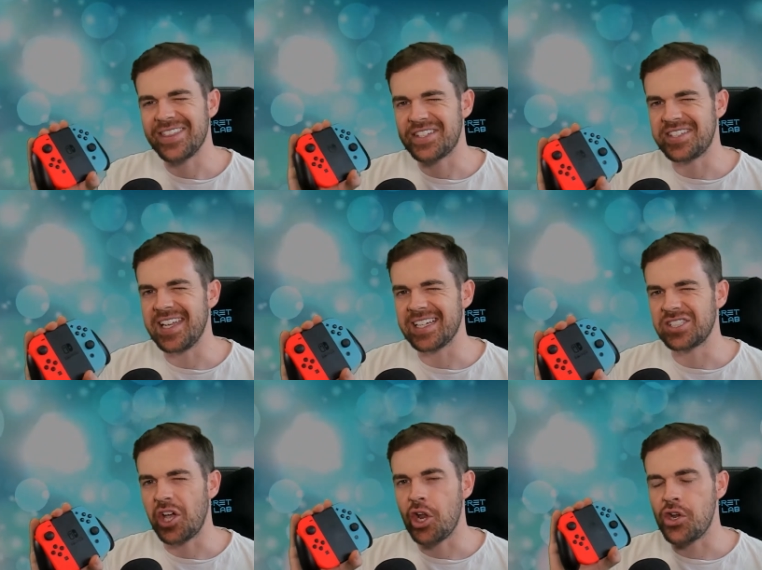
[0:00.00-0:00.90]
and the
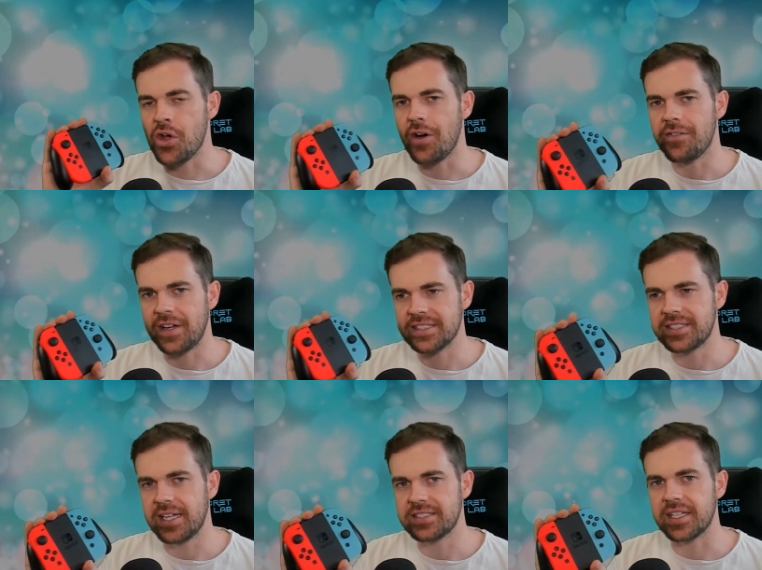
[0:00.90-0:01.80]
sticks are not
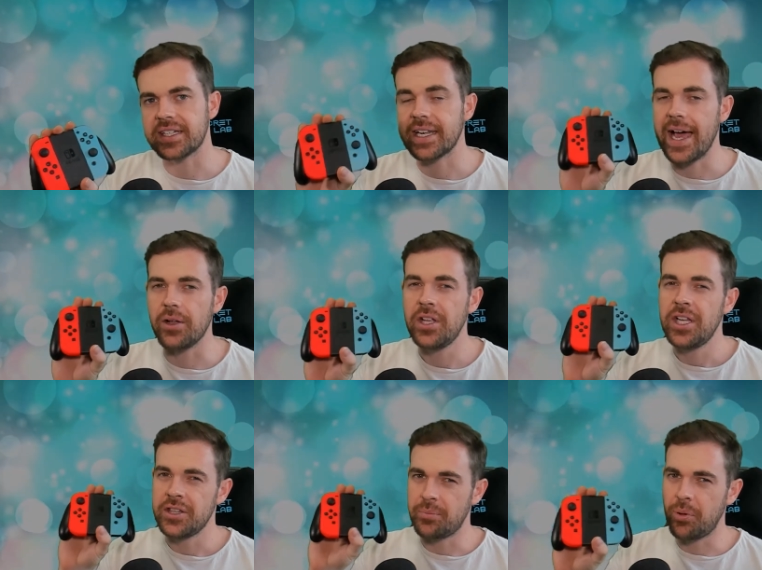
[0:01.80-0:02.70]
fantastic. Now,
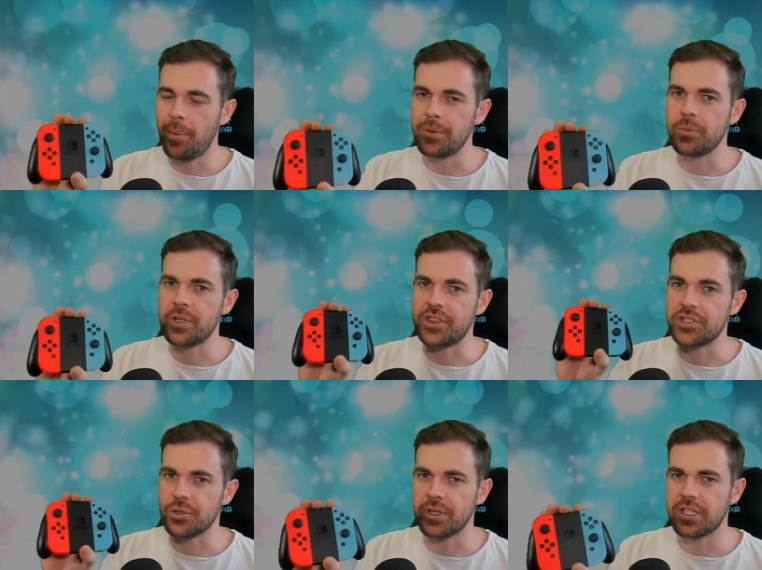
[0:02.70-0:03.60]
the problem with the
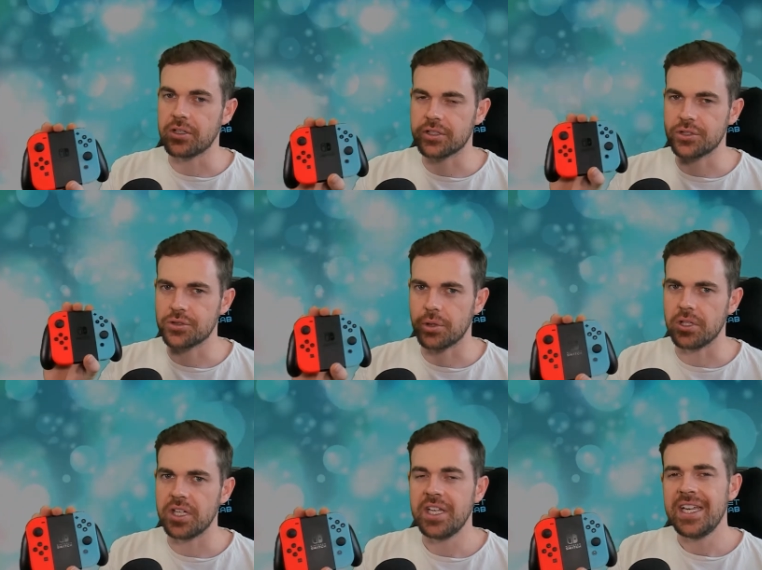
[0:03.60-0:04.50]
JoyCon
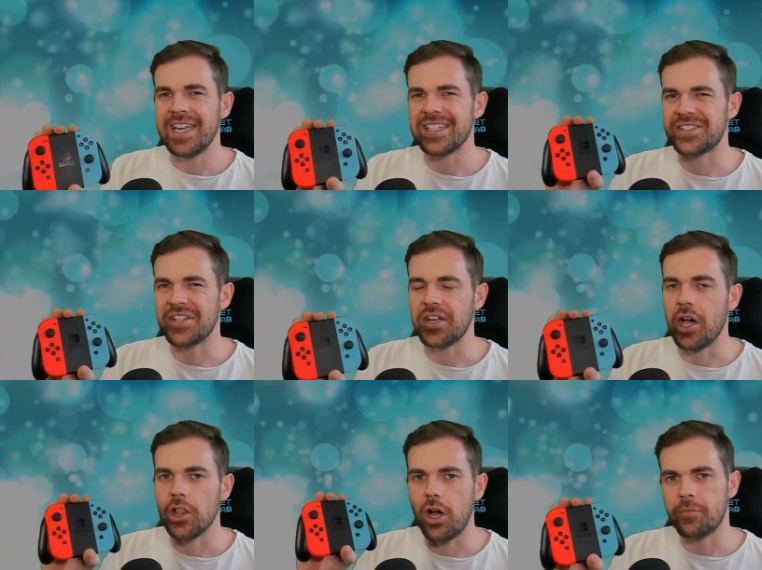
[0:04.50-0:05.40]
controller is that
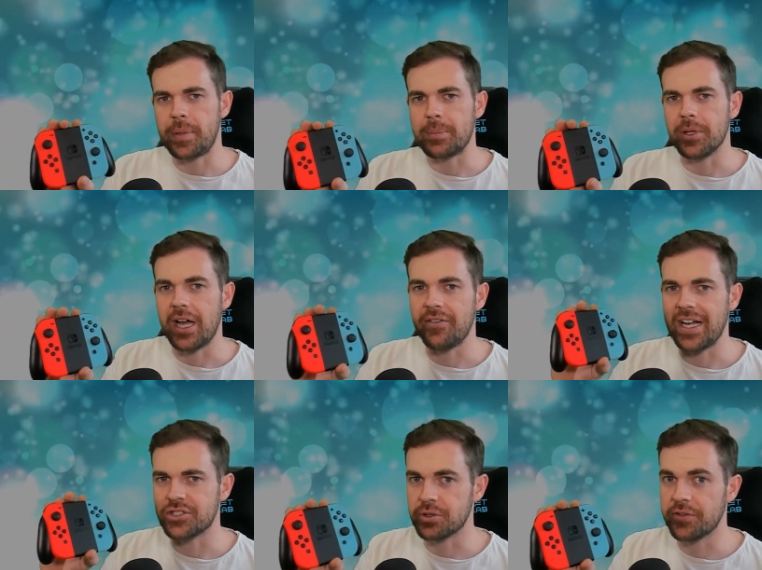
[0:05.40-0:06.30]
a lot of people have
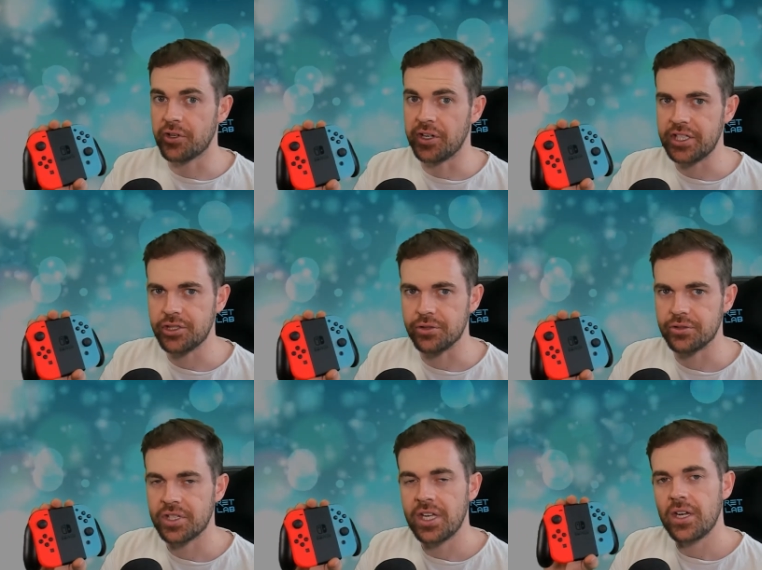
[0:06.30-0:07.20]
had DriftCon
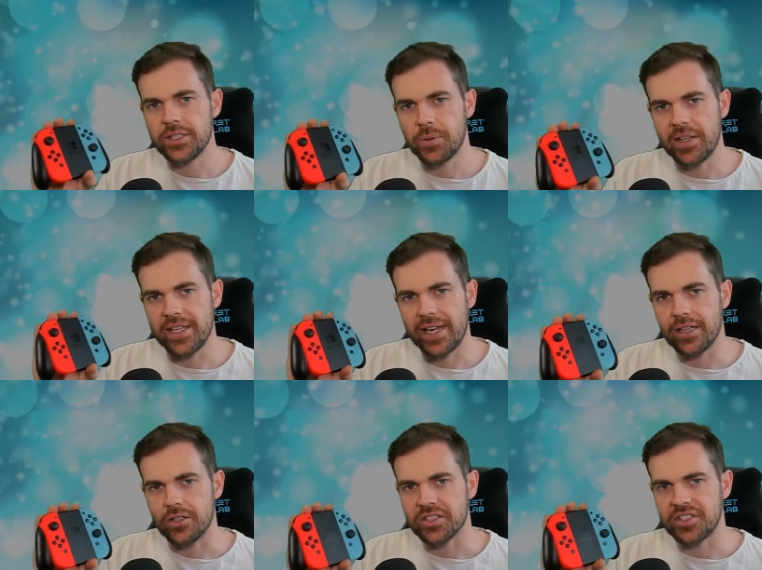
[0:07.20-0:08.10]
issues. So that's where the
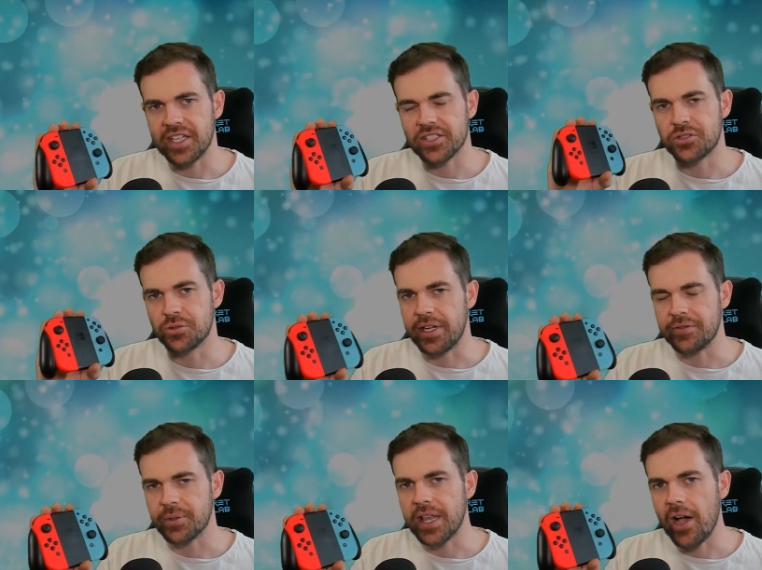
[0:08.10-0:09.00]
analog sticks
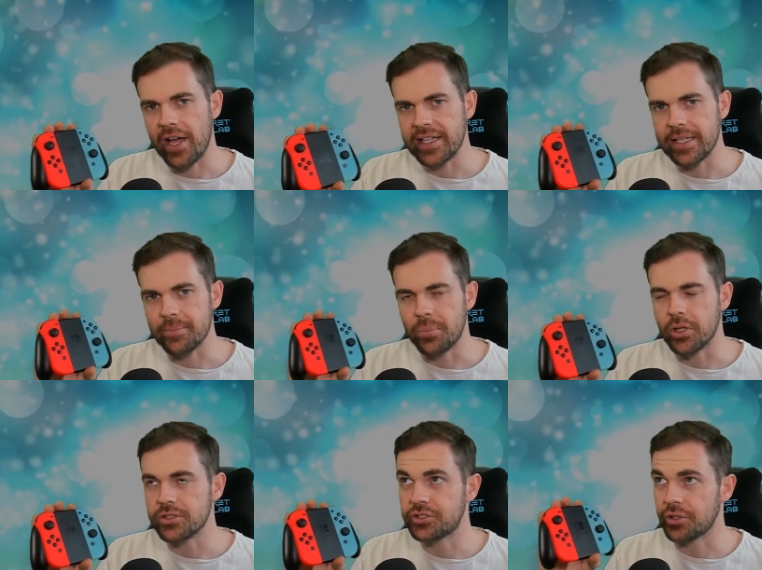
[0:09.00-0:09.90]
drift without any
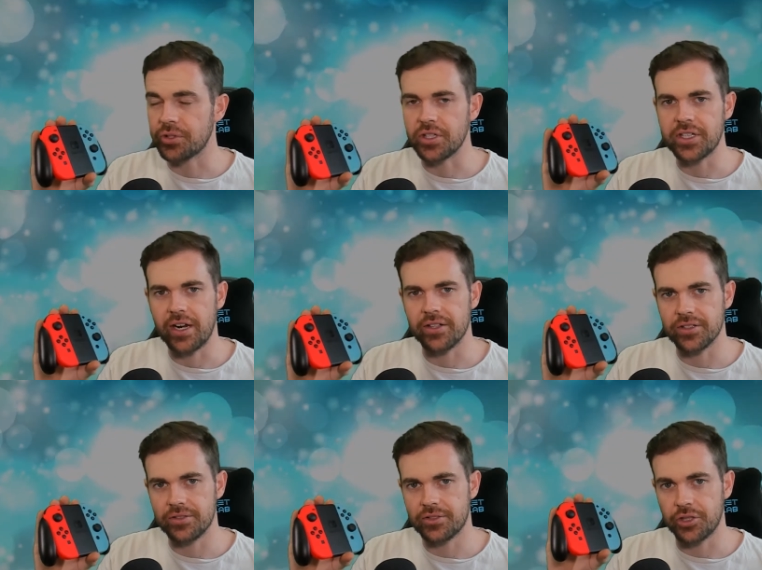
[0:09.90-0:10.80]
inputs. So
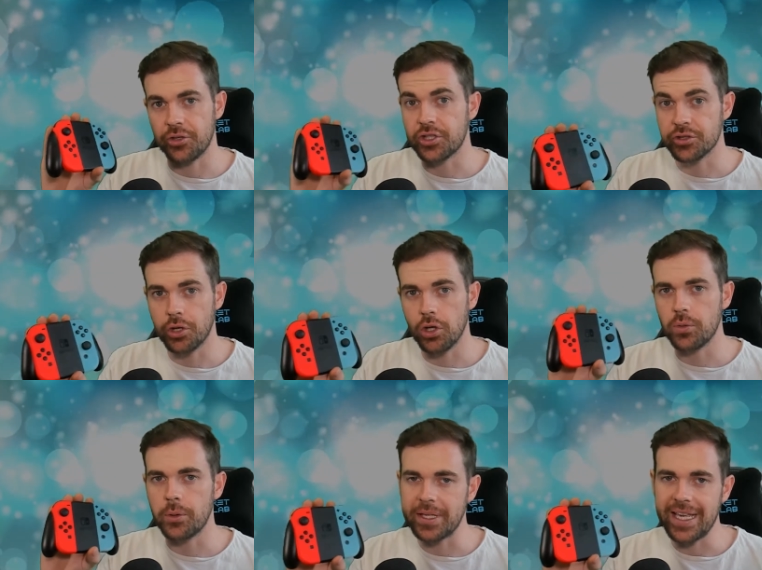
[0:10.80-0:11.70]
your
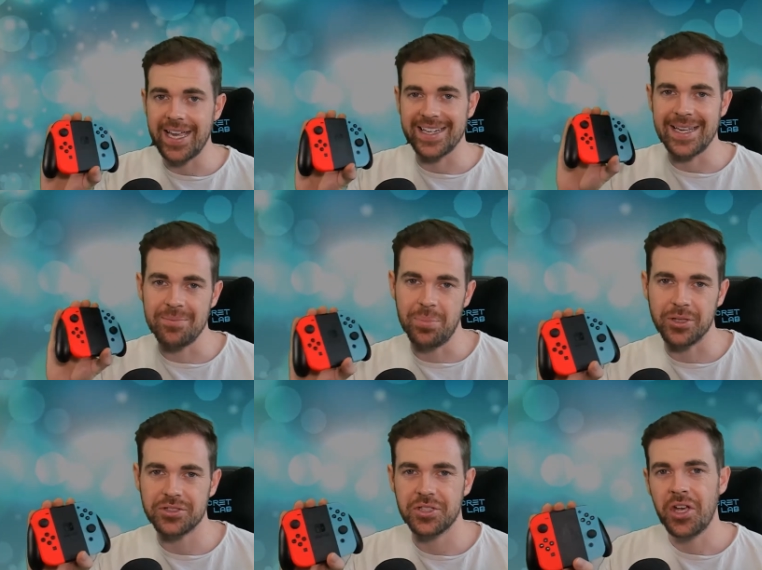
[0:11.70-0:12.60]
controller will be getting
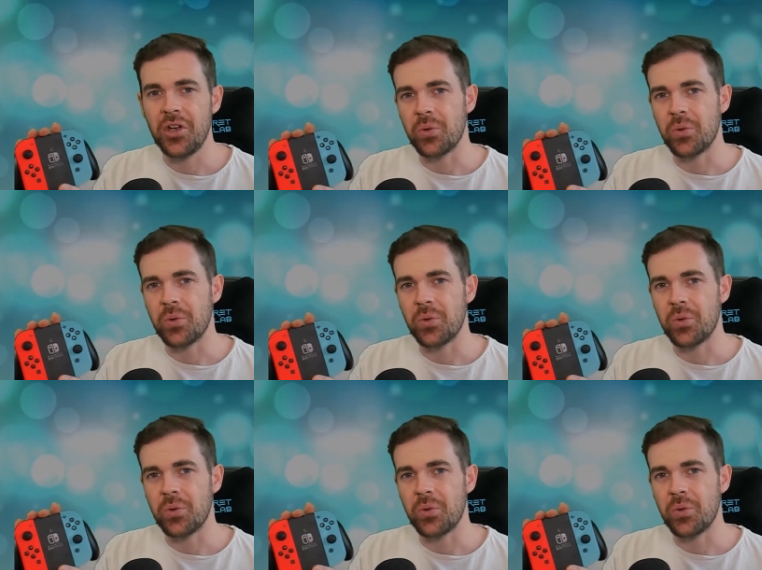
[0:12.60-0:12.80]
inputs